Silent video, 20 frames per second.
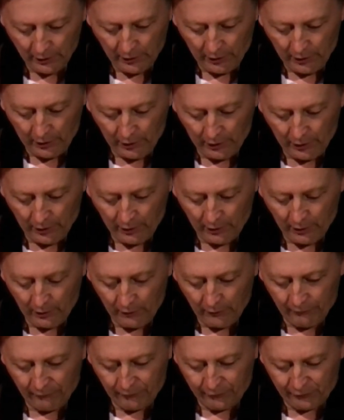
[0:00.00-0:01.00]

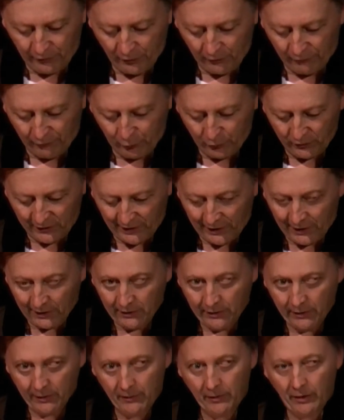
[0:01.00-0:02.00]
So
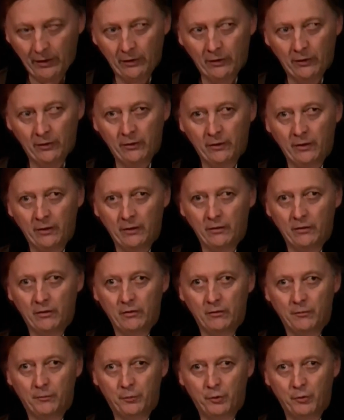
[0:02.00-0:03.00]
Fondane
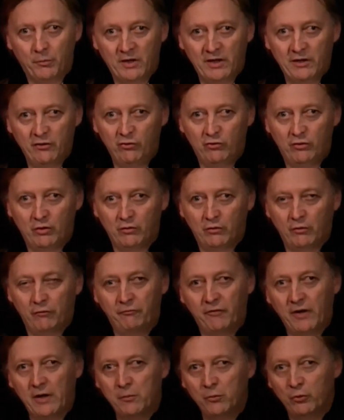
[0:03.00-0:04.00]
published the
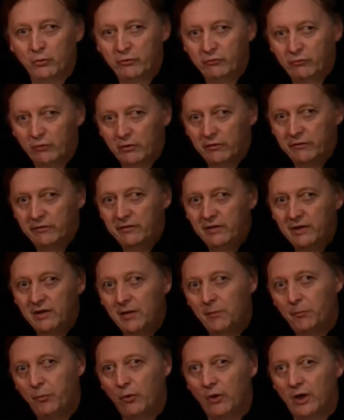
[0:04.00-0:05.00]
famous
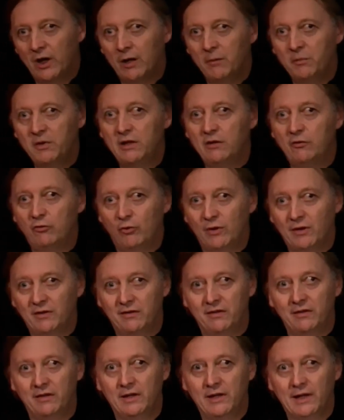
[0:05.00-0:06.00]
cinépoème in
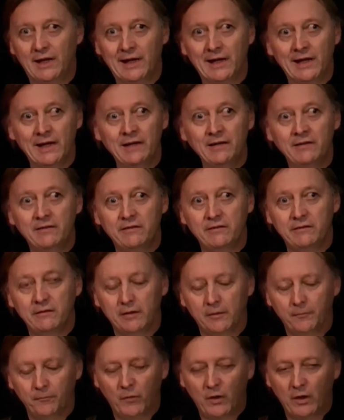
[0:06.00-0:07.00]
1928,
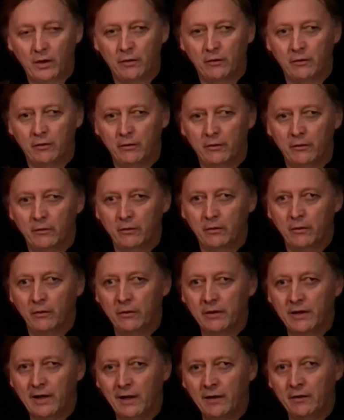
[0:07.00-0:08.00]
a
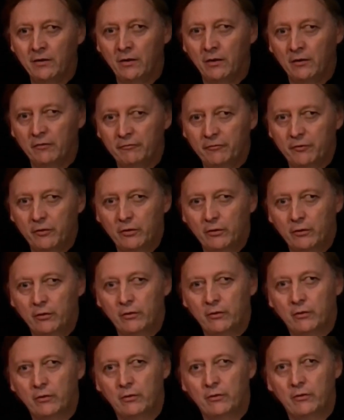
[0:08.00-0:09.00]
kind of
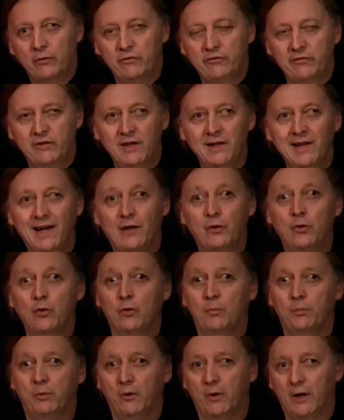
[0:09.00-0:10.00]
scenario
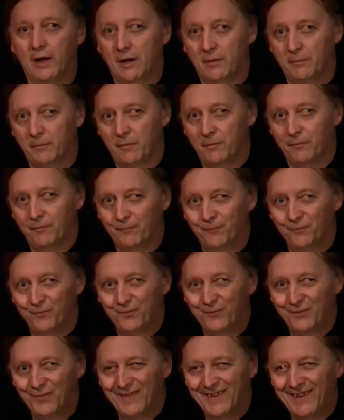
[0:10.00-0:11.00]
poem.
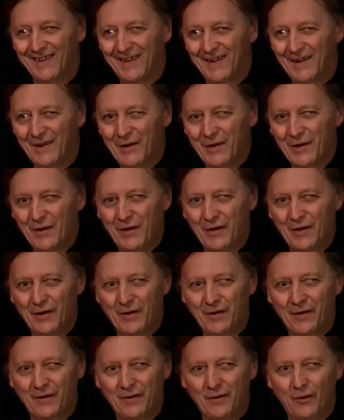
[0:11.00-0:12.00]

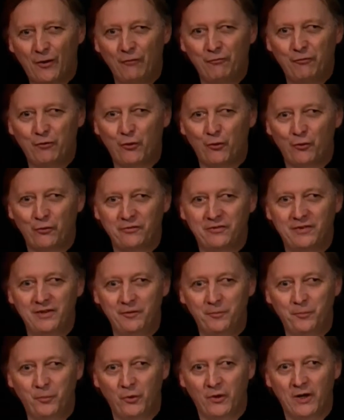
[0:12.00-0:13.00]
Of course, this
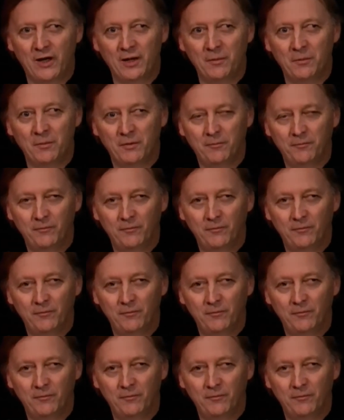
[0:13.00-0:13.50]
poem